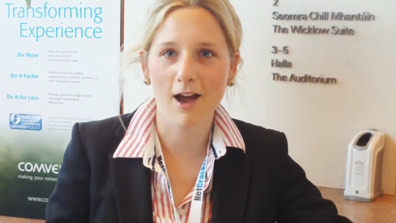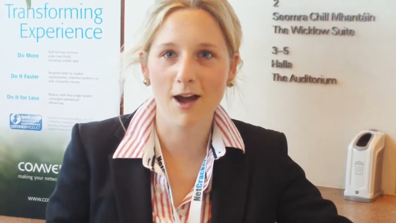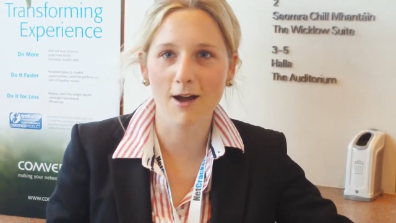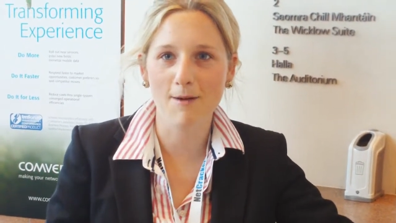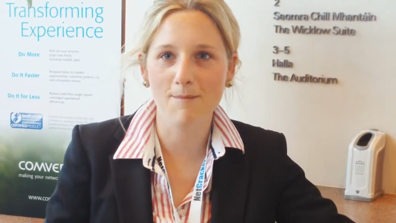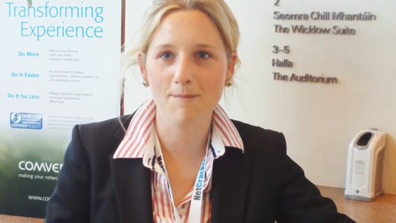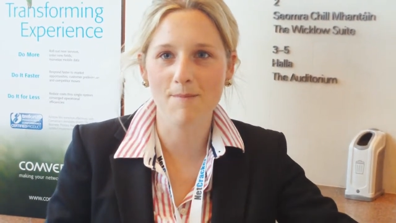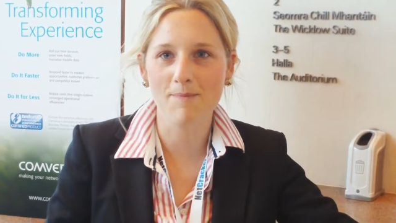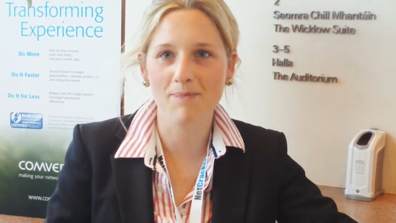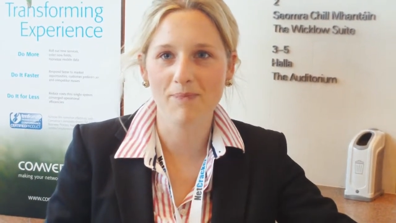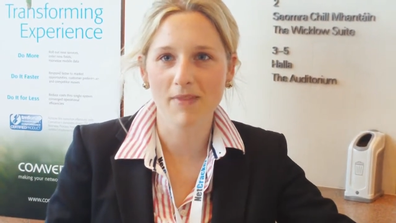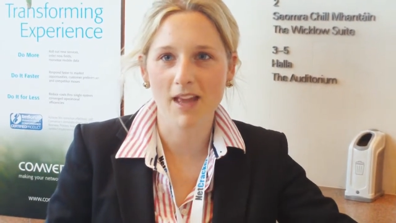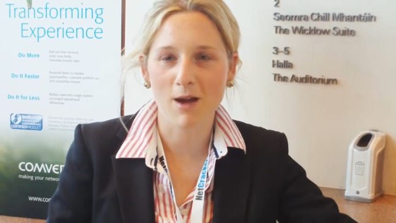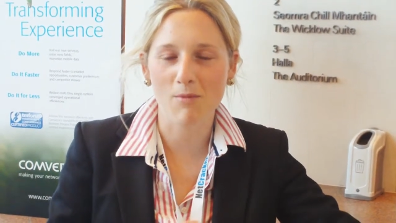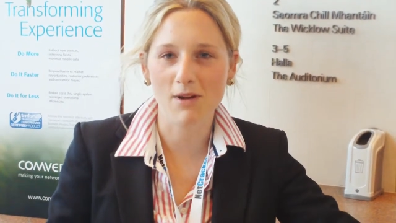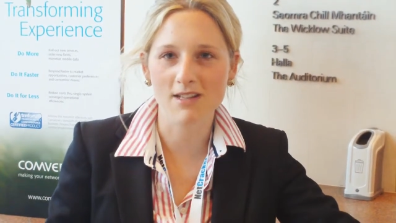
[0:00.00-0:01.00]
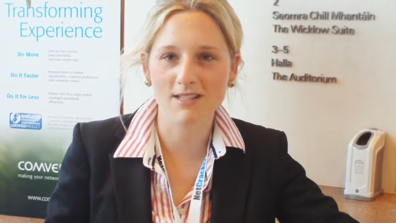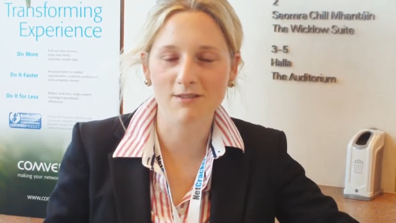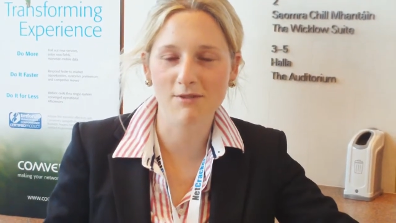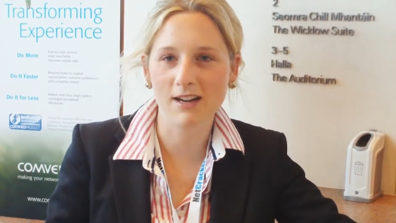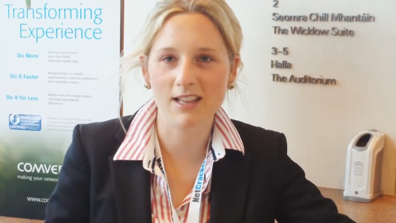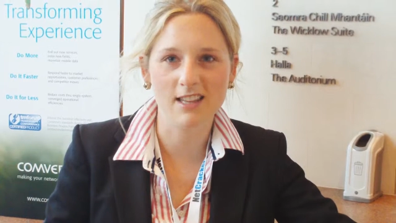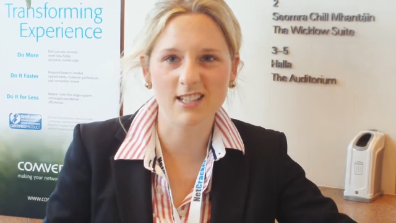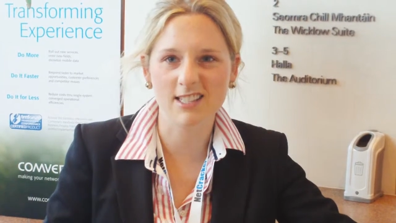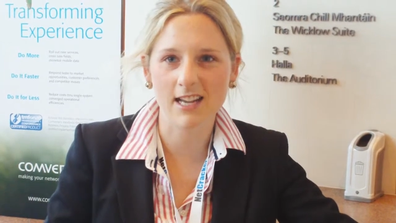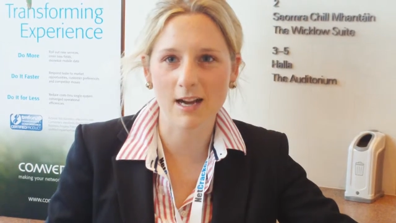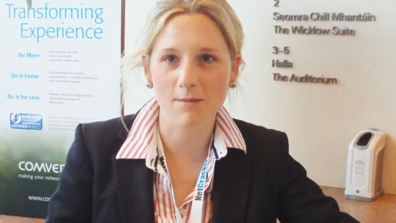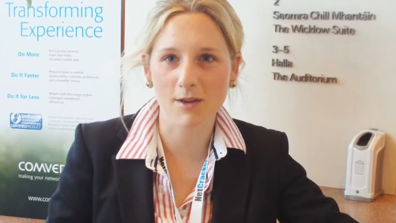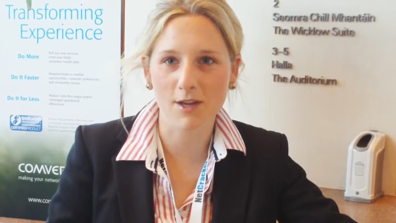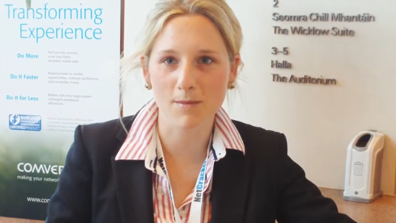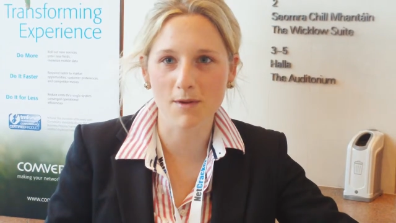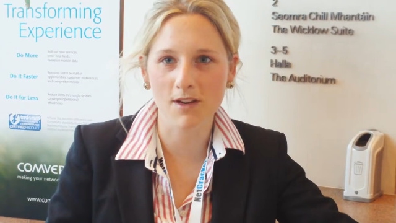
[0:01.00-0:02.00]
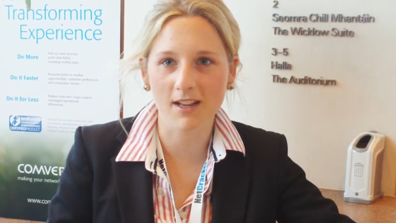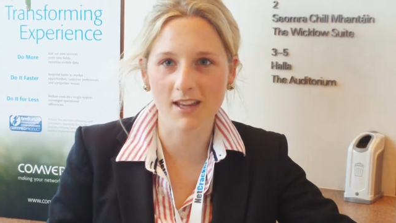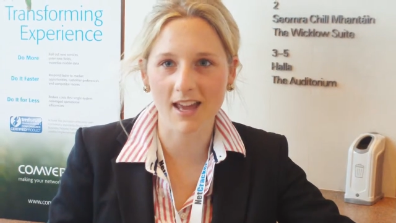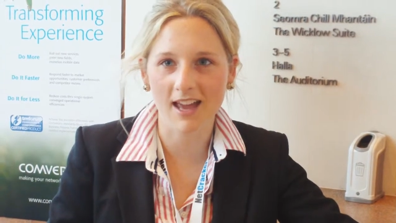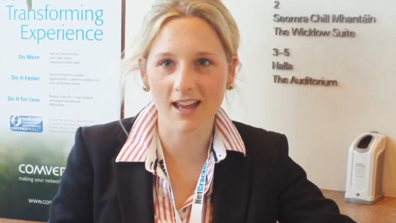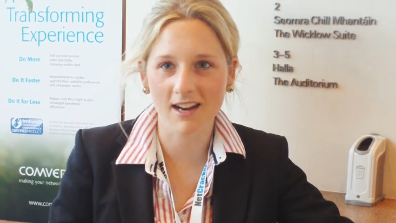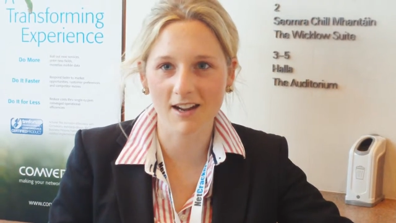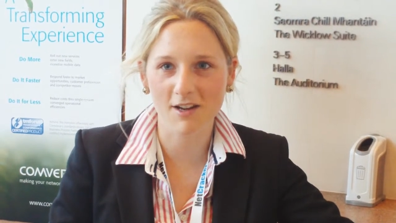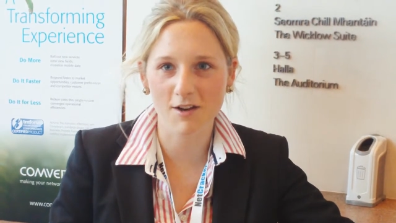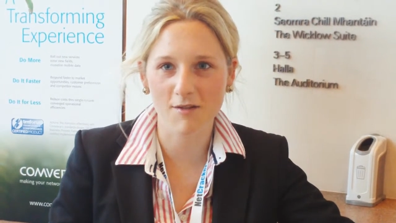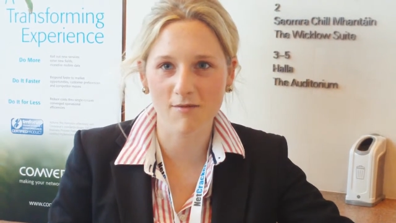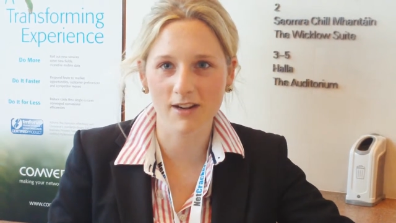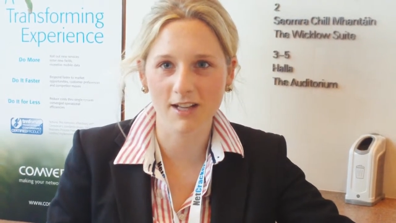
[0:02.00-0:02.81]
Um, one's really that just help me communicate